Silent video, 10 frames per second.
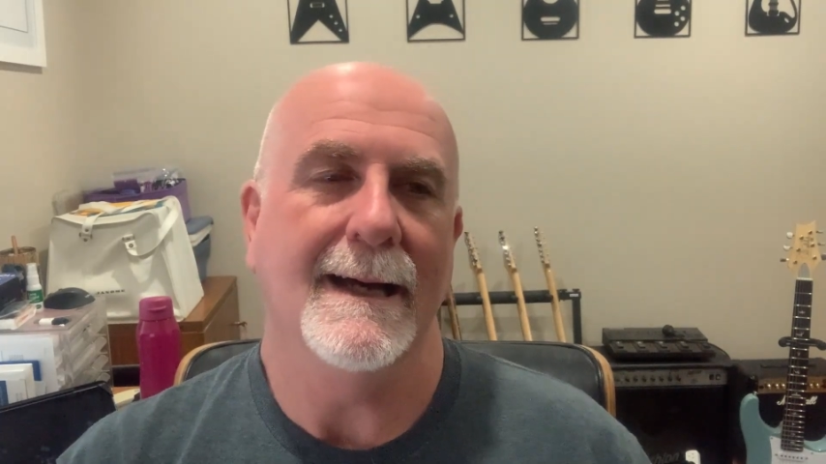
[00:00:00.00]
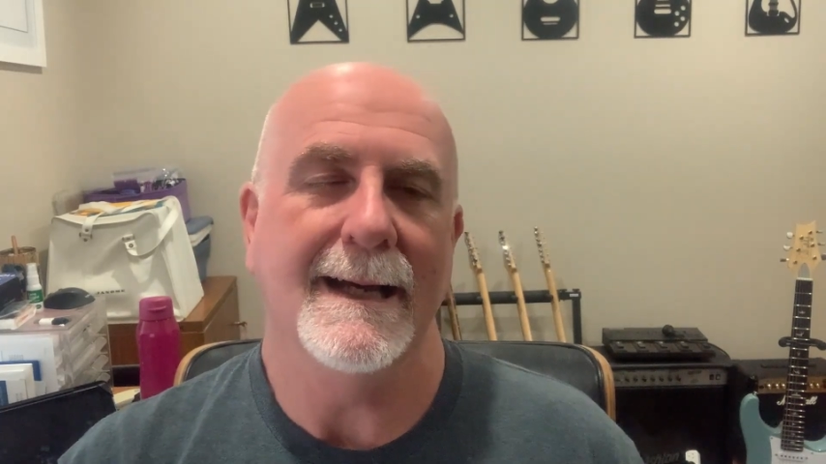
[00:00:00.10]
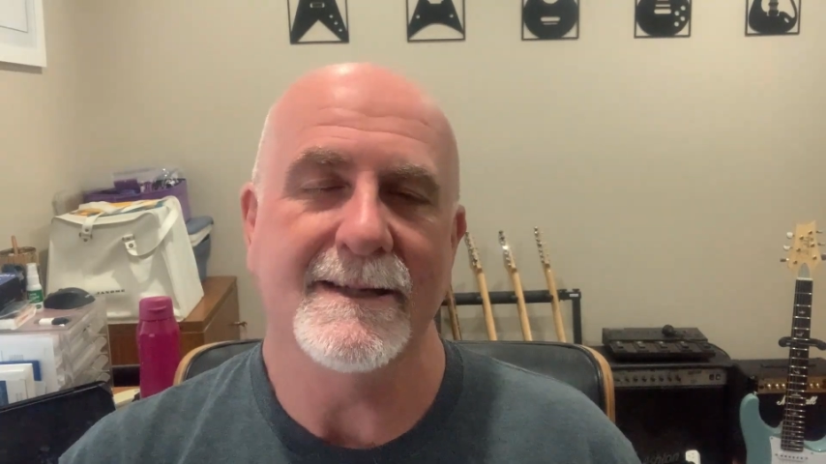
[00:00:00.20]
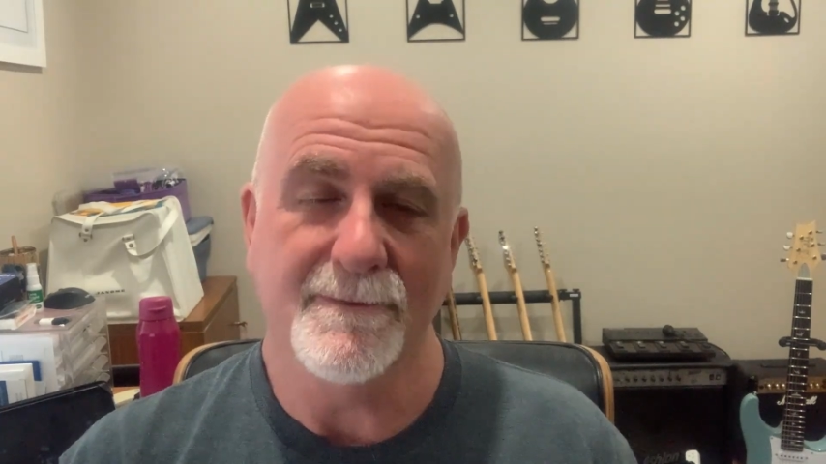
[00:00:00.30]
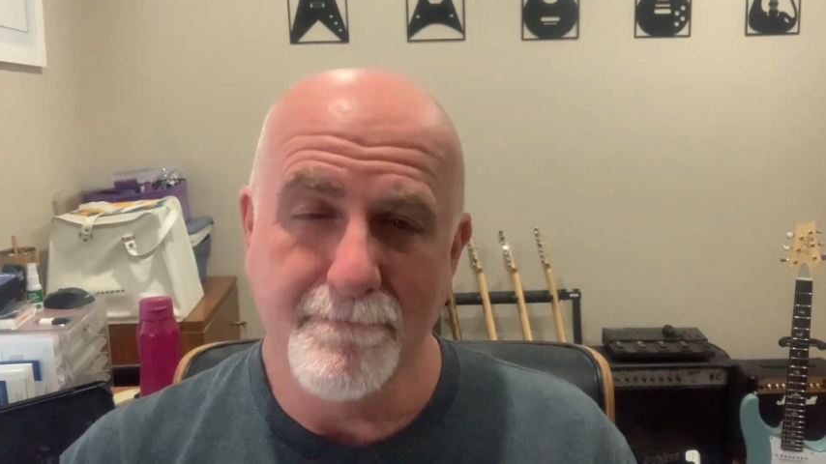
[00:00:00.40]

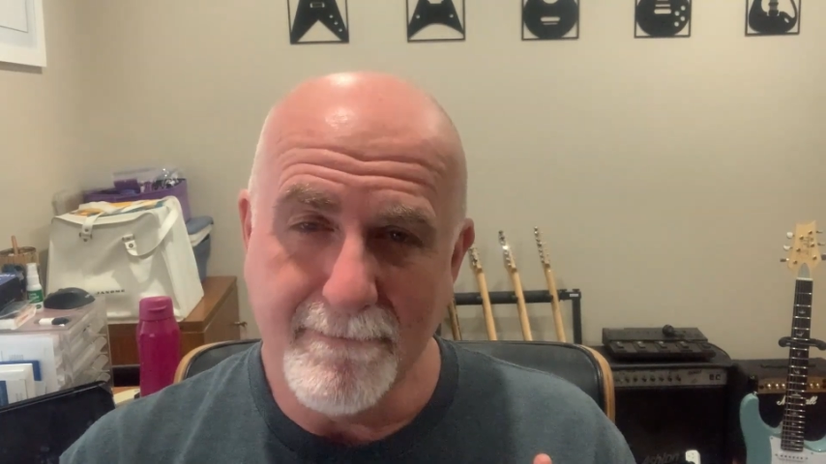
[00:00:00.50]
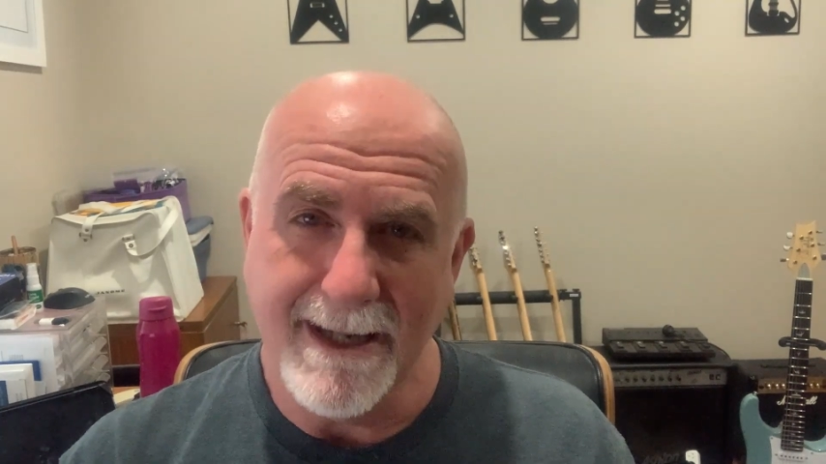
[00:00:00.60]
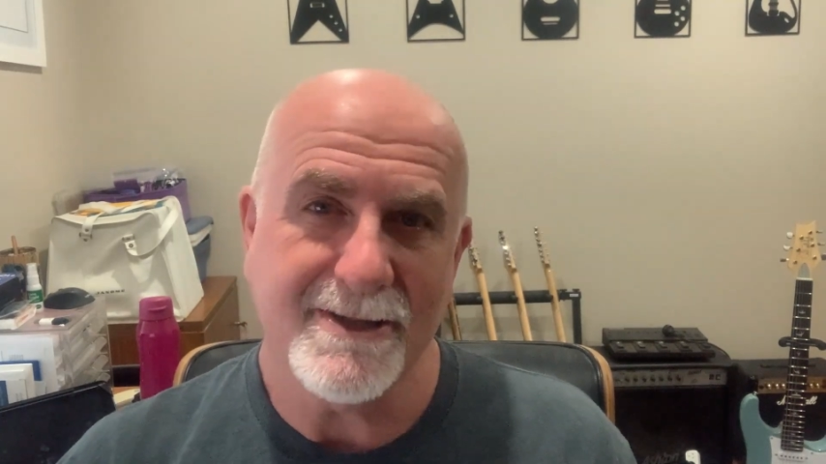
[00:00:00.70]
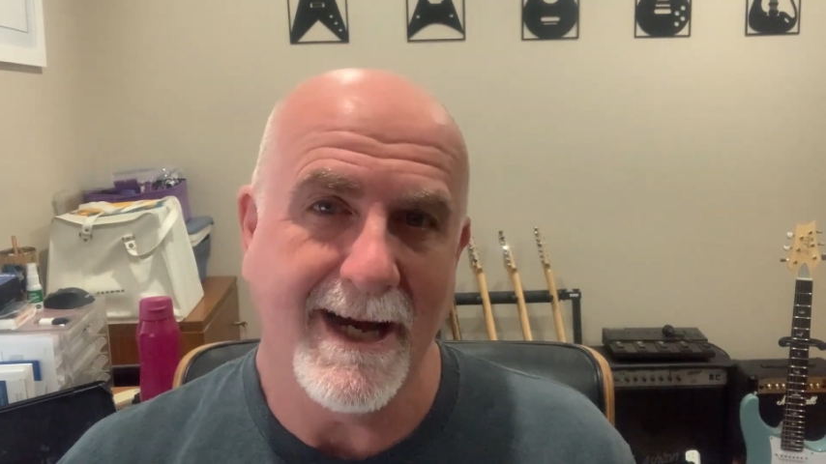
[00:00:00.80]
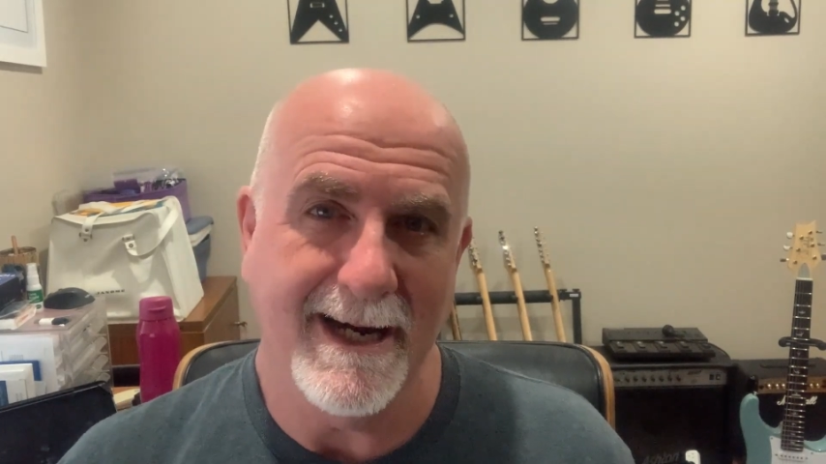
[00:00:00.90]
It's
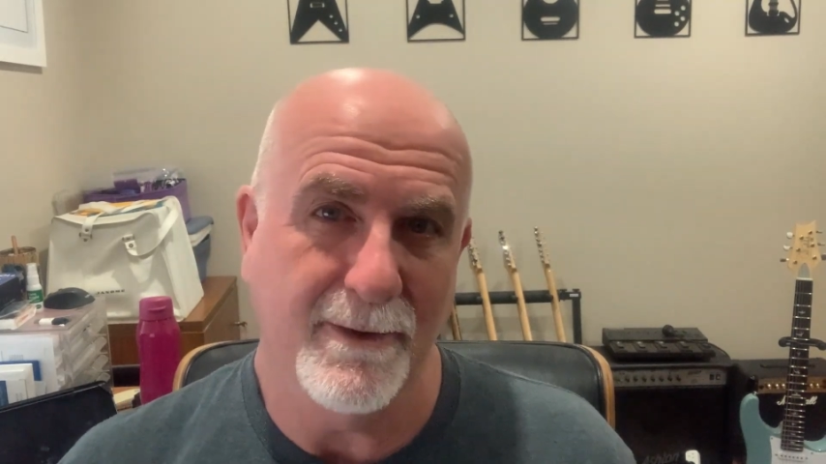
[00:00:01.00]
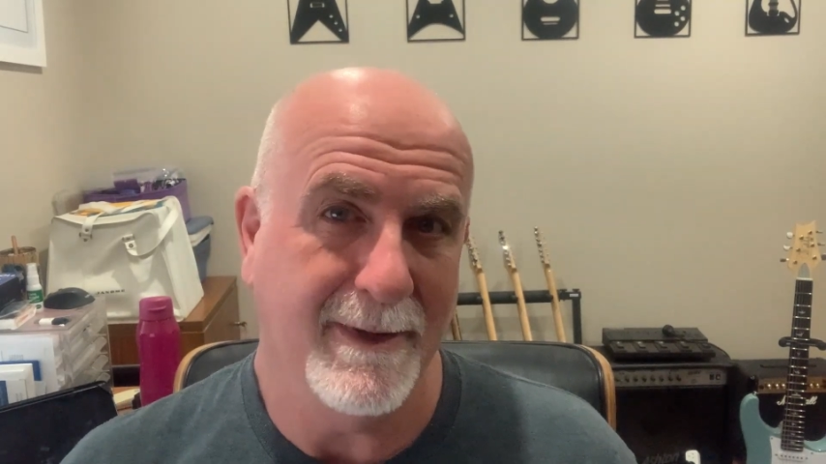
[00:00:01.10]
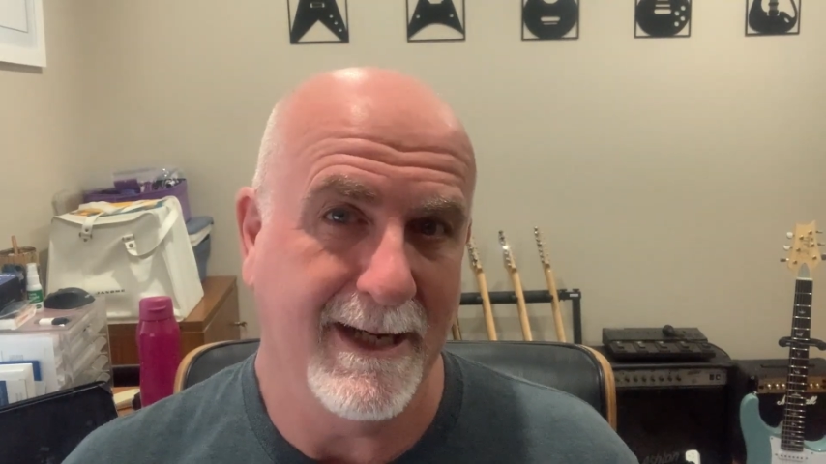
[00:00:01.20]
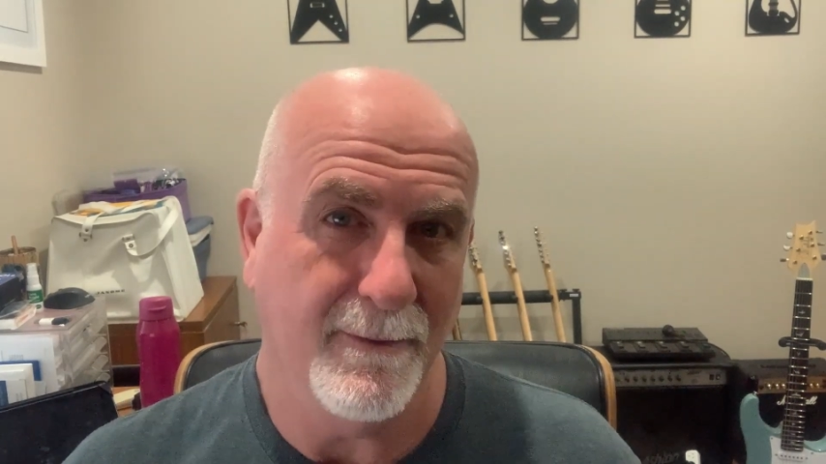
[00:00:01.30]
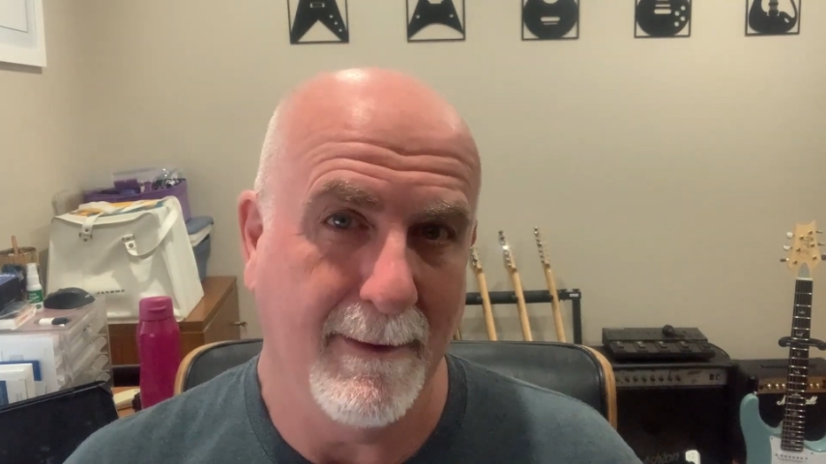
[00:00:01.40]
much harder to
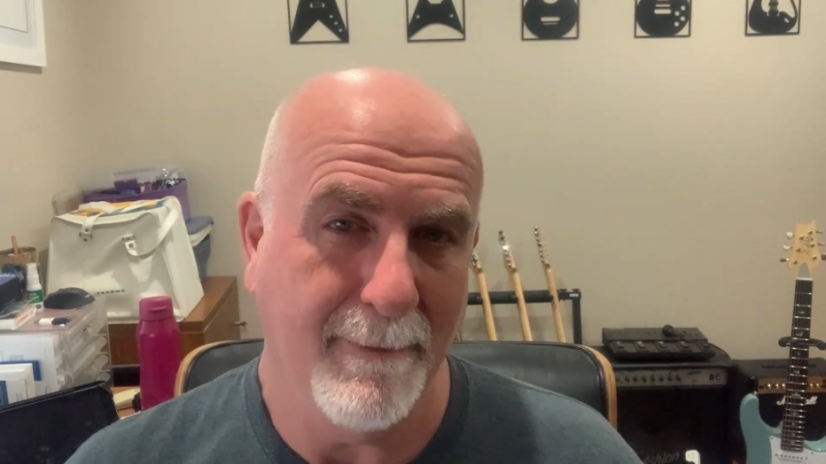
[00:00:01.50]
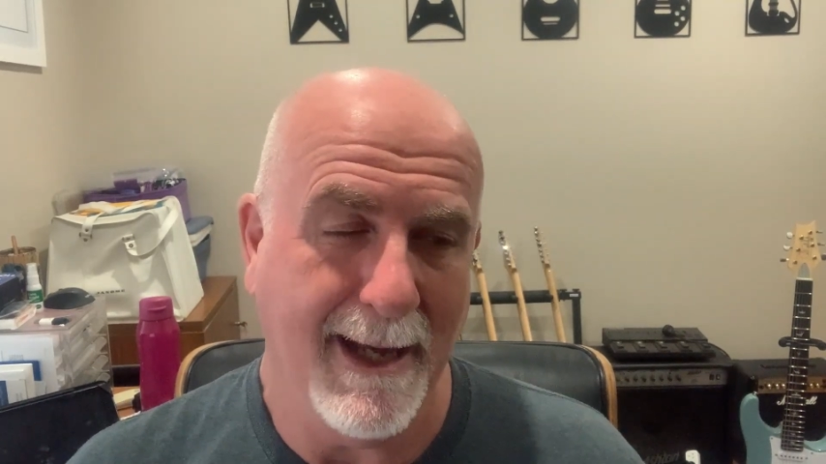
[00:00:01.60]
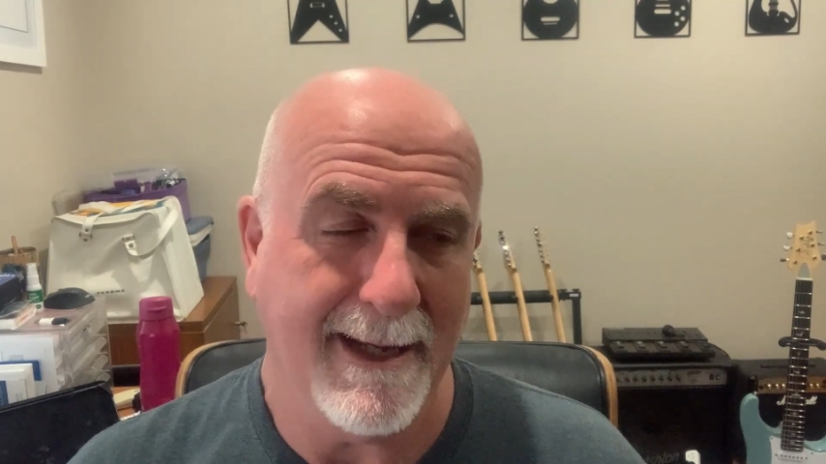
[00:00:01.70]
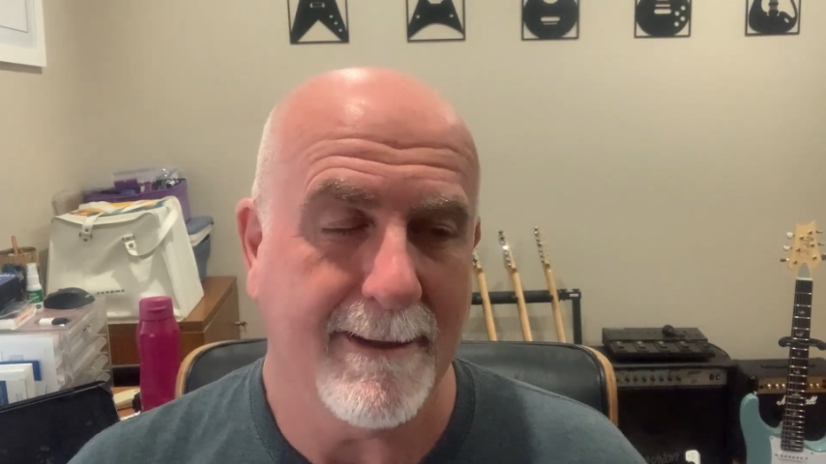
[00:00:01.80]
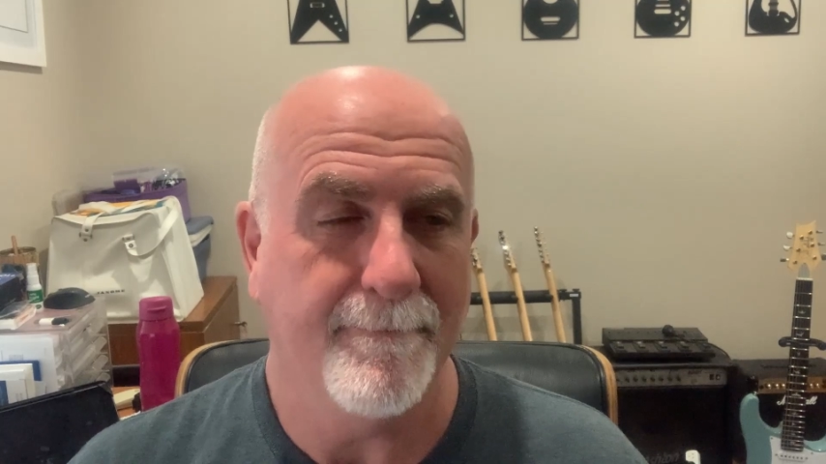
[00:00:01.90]
win anyone
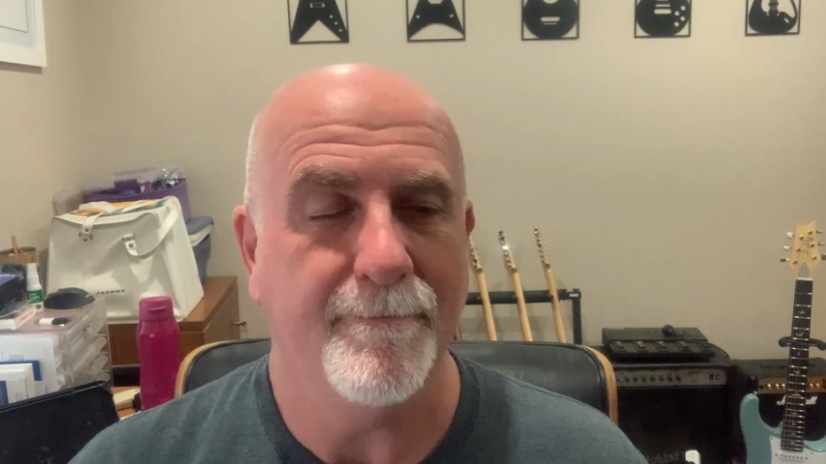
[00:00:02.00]
back.